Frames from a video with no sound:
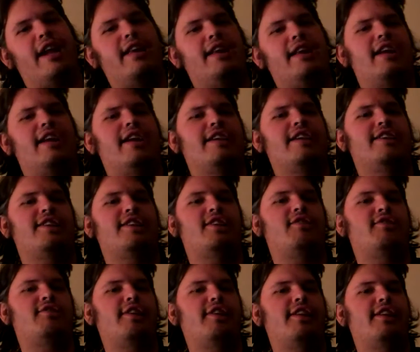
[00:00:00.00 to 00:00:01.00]
10
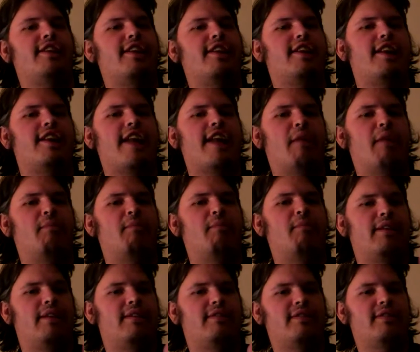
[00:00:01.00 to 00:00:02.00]
is usually the
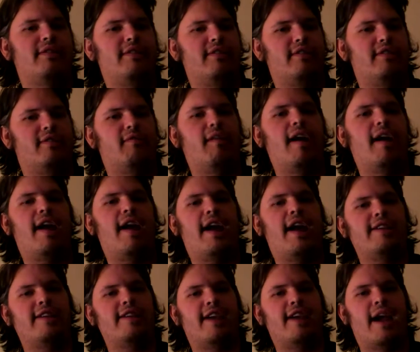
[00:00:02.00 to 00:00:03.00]
denouement to
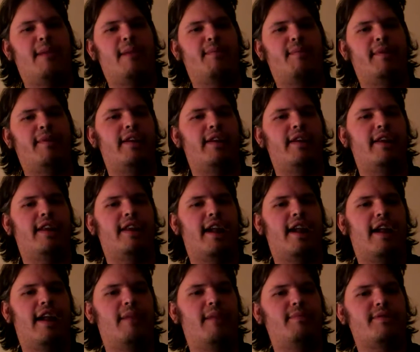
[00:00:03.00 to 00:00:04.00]
what has happened in
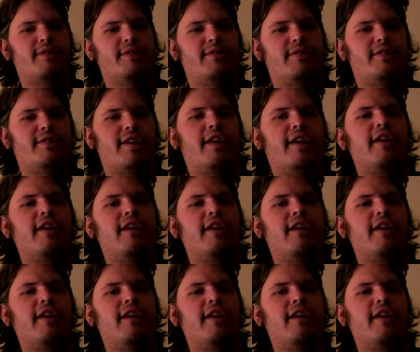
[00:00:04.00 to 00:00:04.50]
that episode.